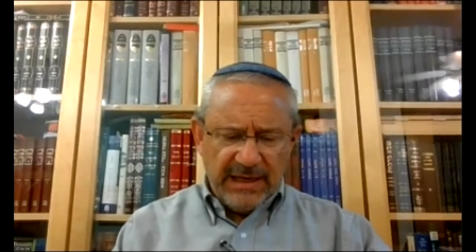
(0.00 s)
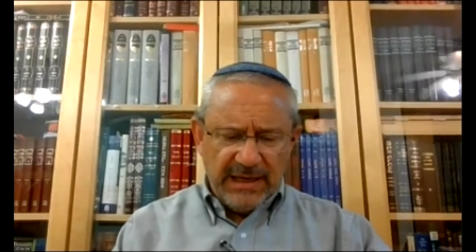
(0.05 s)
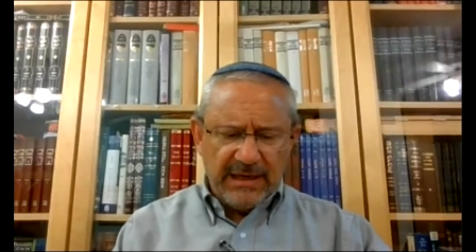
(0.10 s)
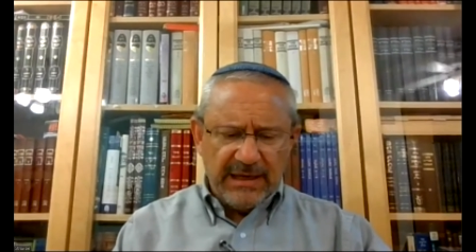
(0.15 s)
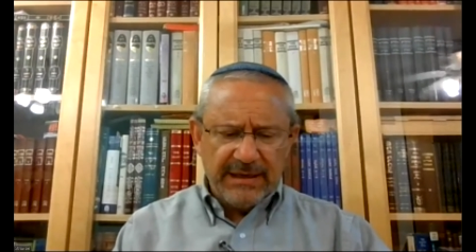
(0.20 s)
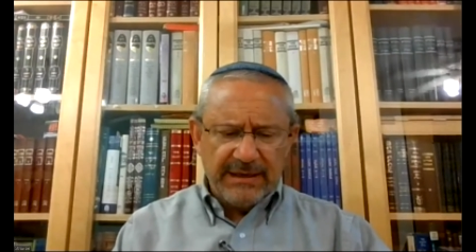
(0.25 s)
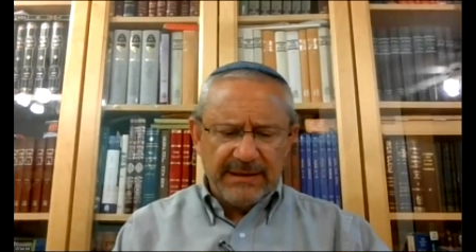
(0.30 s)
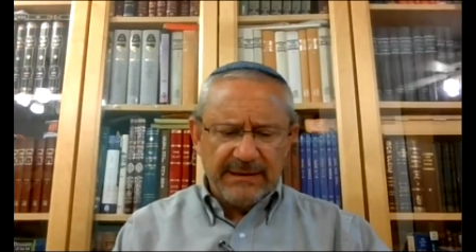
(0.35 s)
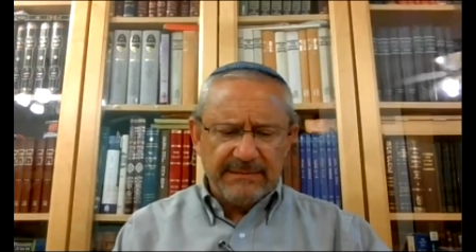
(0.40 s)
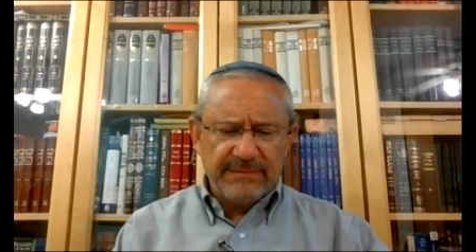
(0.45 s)

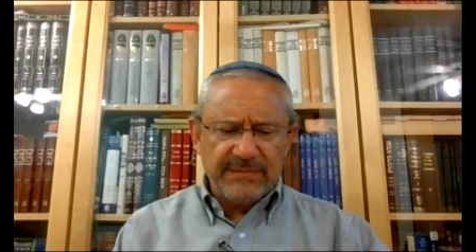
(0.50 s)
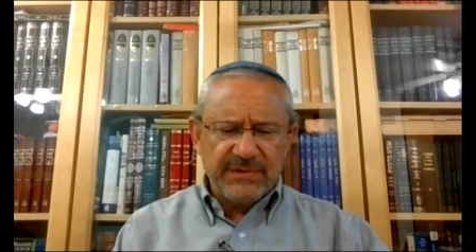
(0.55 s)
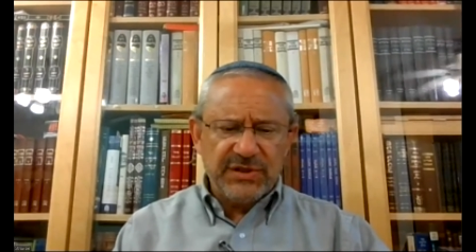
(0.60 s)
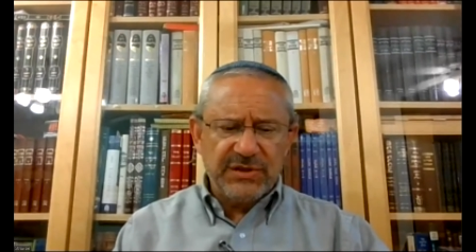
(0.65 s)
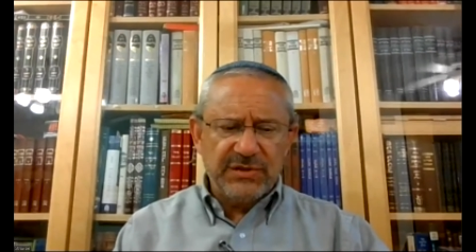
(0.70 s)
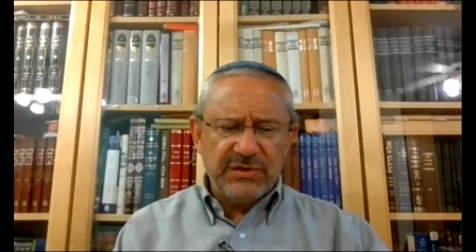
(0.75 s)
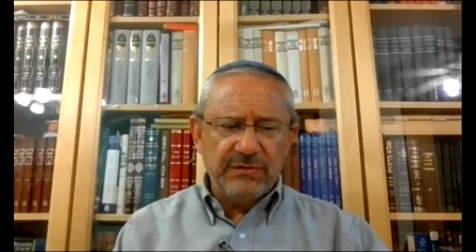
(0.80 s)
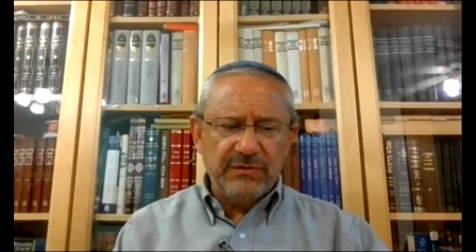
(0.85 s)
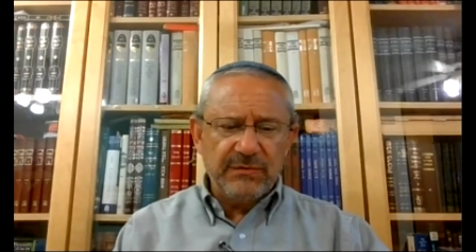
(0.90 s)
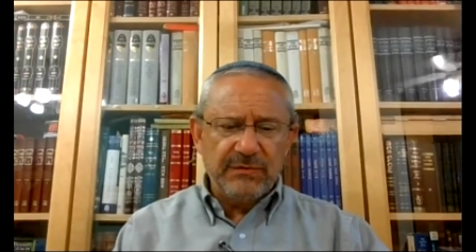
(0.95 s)

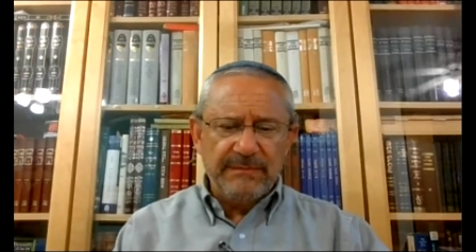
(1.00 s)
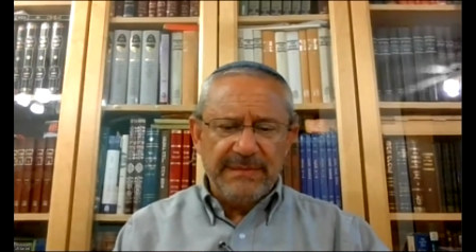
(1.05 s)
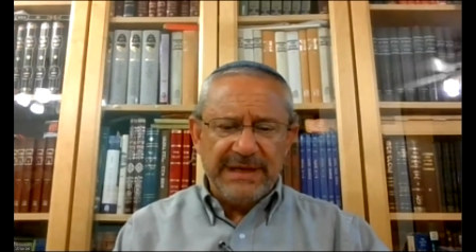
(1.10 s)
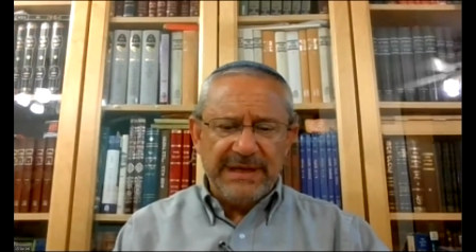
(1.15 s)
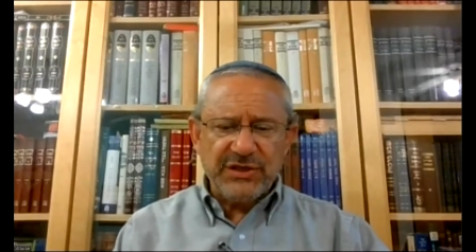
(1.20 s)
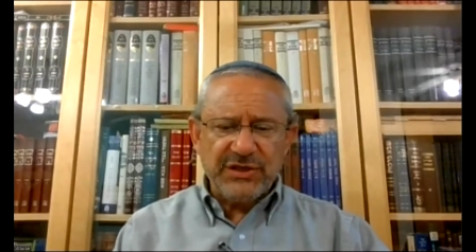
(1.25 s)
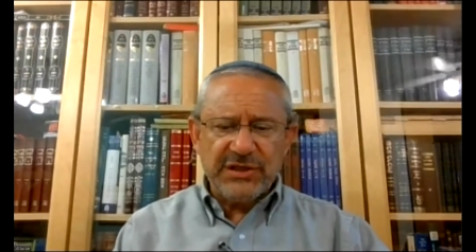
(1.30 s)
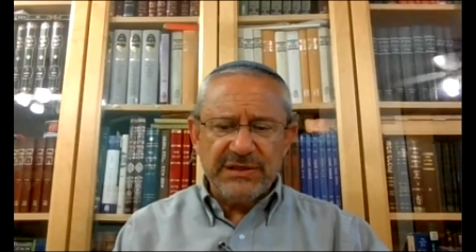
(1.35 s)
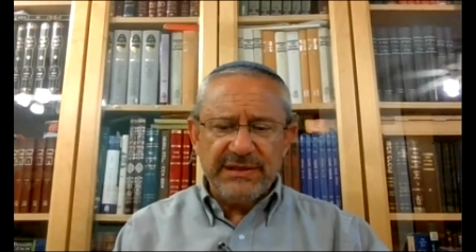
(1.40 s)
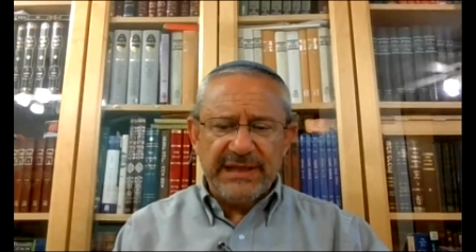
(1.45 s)
to
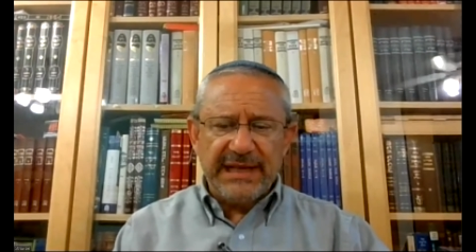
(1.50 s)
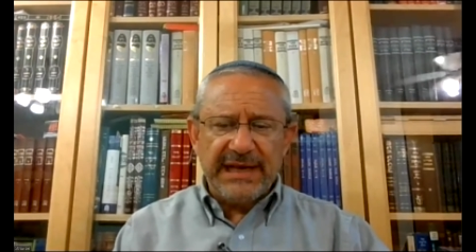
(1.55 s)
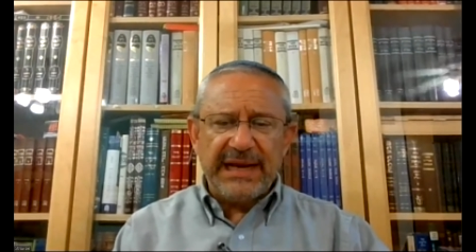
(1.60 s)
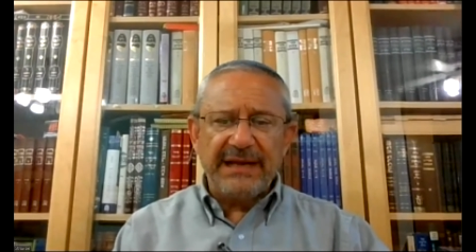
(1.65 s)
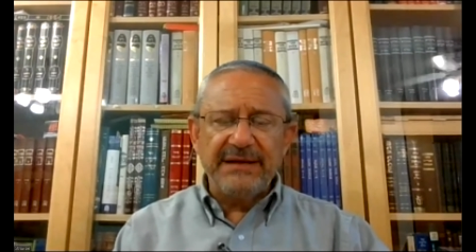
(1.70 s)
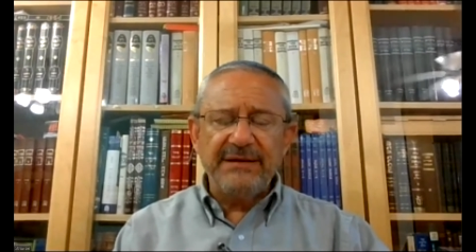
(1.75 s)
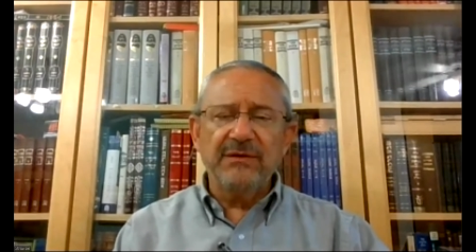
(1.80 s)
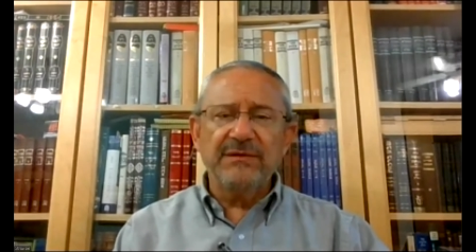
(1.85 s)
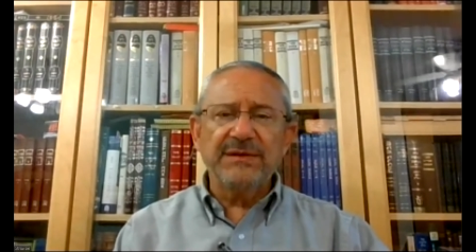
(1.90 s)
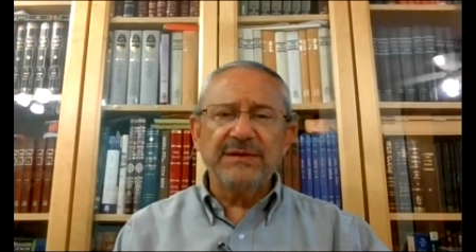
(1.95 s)
mention that
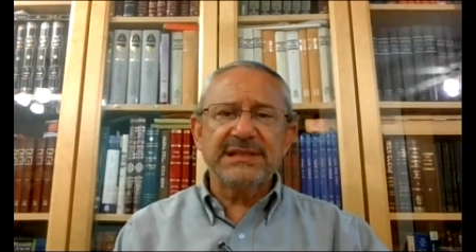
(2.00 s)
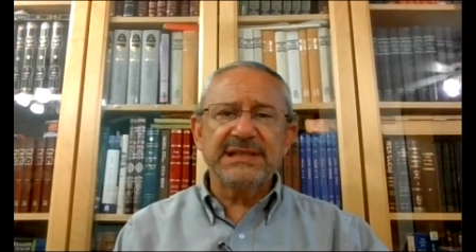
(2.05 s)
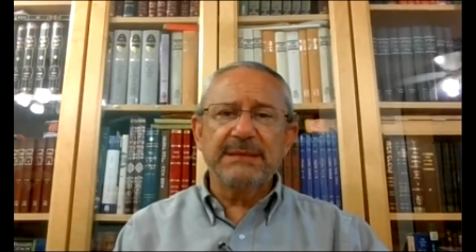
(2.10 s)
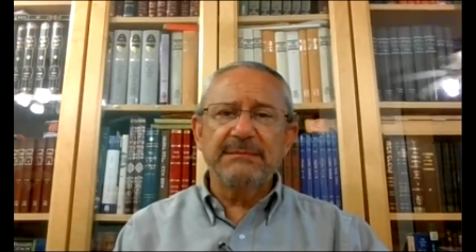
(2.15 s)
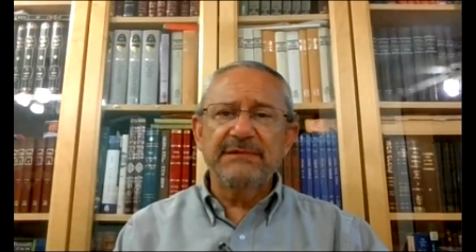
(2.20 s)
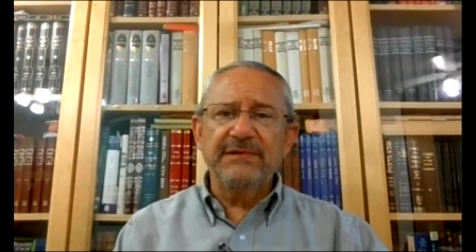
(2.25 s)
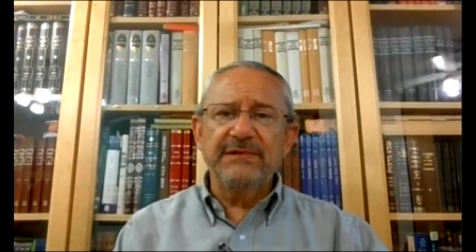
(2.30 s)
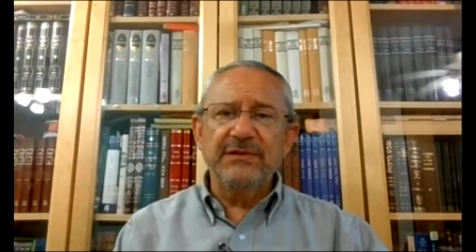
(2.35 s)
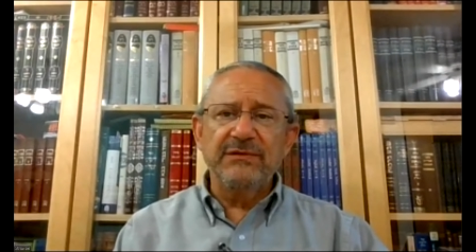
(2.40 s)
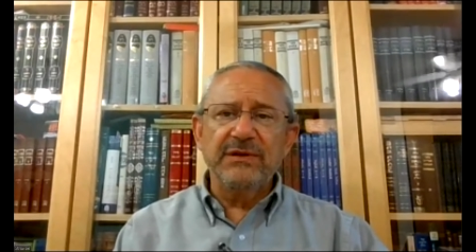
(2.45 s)
I know that
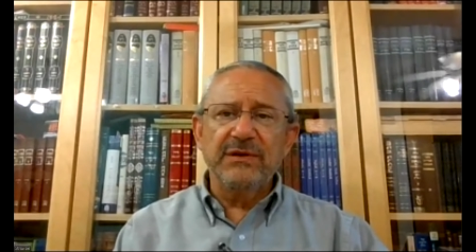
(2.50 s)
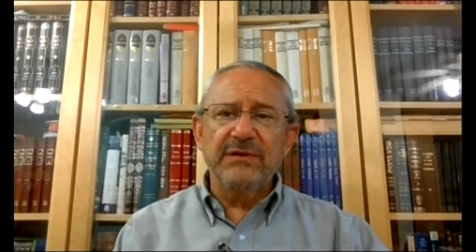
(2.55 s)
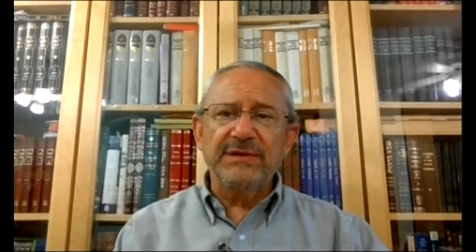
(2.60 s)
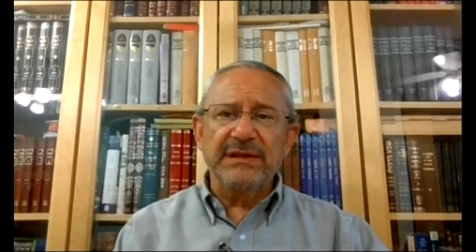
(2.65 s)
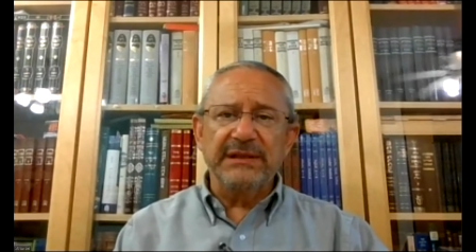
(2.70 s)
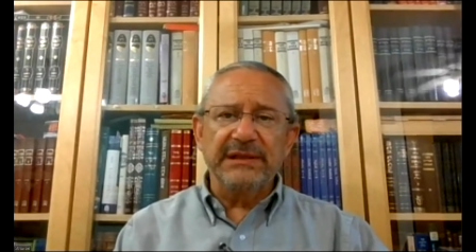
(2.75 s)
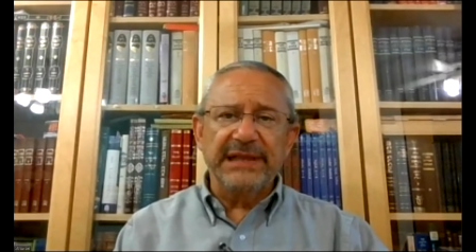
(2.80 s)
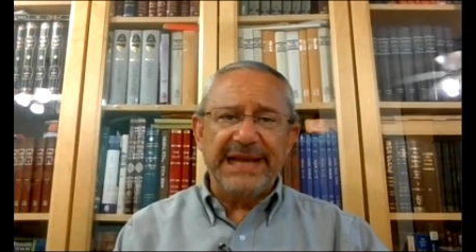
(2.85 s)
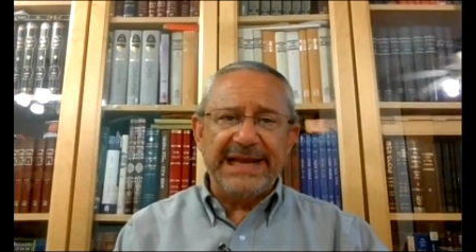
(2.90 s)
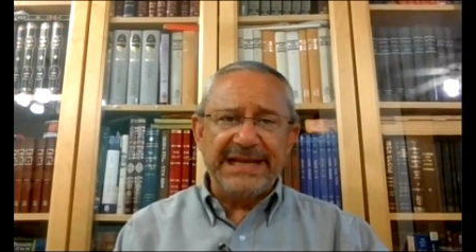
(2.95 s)
some of you know
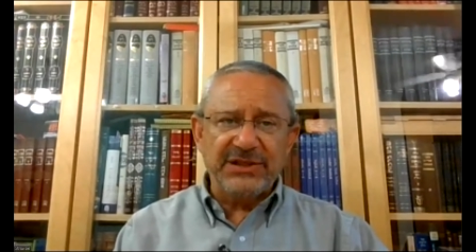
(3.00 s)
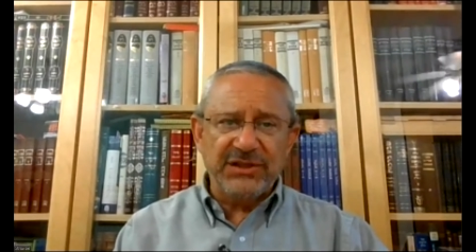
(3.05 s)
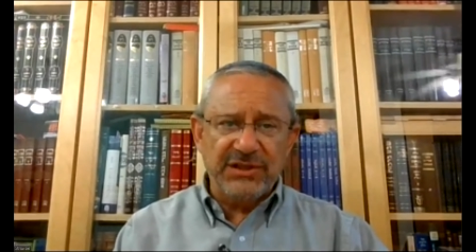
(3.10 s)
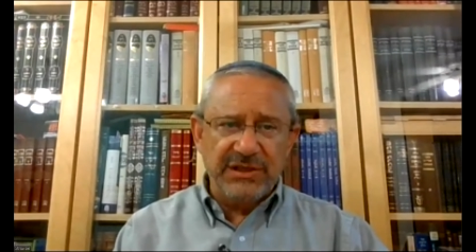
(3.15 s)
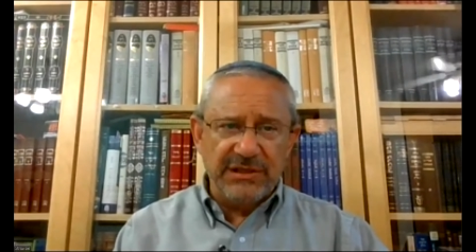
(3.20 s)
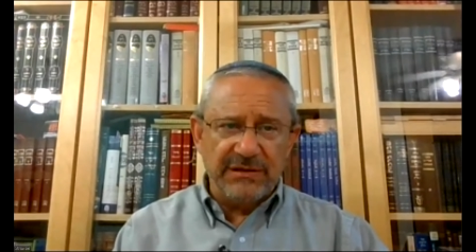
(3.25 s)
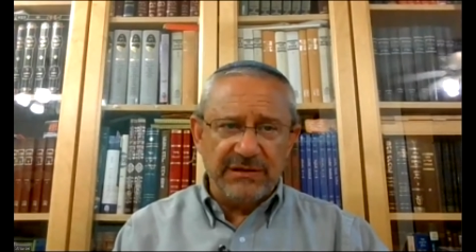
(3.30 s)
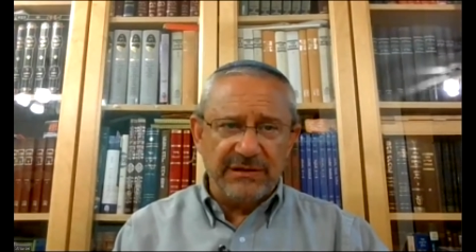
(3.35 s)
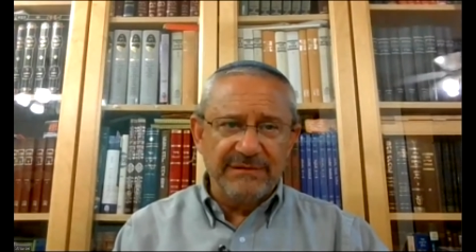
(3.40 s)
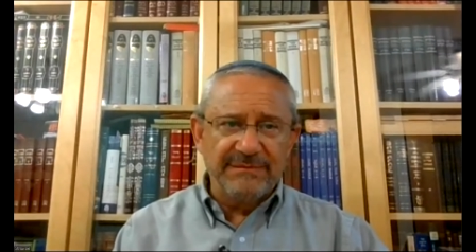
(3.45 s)
that
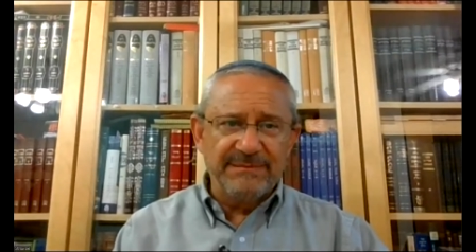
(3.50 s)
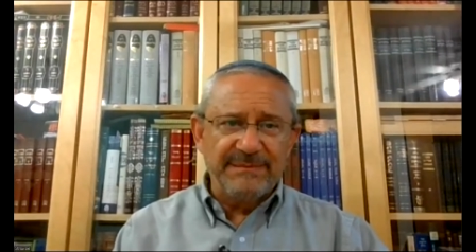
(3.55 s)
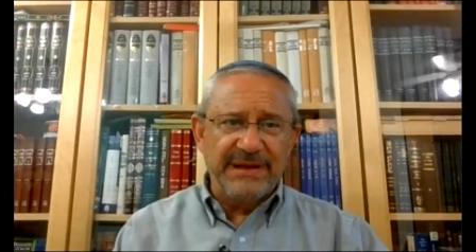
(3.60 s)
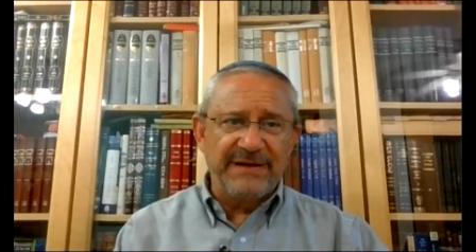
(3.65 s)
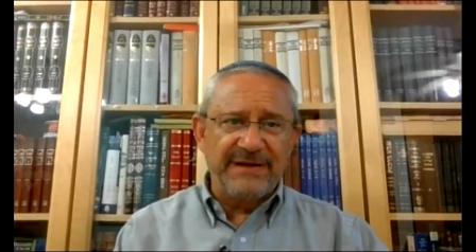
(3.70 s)
last year,